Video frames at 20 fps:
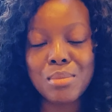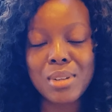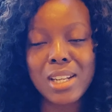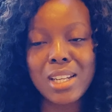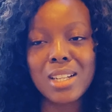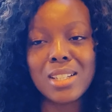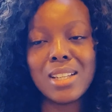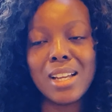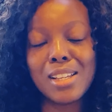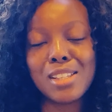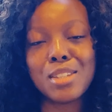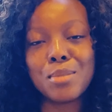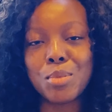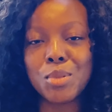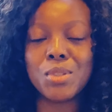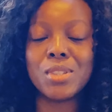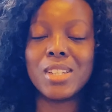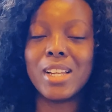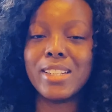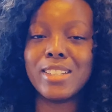but I
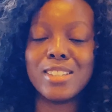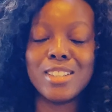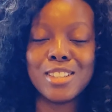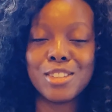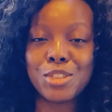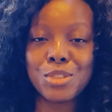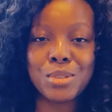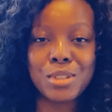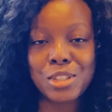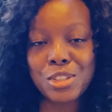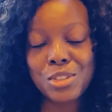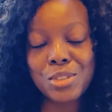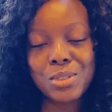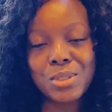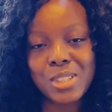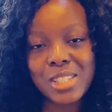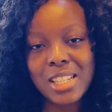suppose not in the traditional